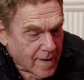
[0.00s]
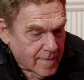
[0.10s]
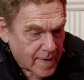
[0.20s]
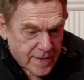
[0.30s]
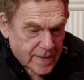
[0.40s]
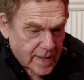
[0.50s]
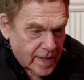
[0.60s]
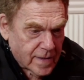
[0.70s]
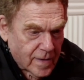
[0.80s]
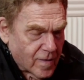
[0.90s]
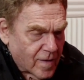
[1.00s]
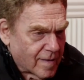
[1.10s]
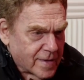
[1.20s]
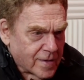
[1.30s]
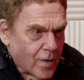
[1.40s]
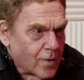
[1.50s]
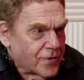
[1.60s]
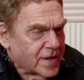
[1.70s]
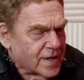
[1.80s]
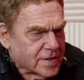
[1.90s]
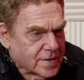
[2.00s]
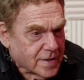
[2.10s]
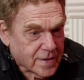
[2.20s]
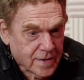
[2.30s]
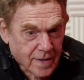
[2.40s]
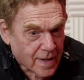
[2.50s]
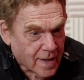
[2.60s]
But snakes can crawl. I mean, the whole thing is just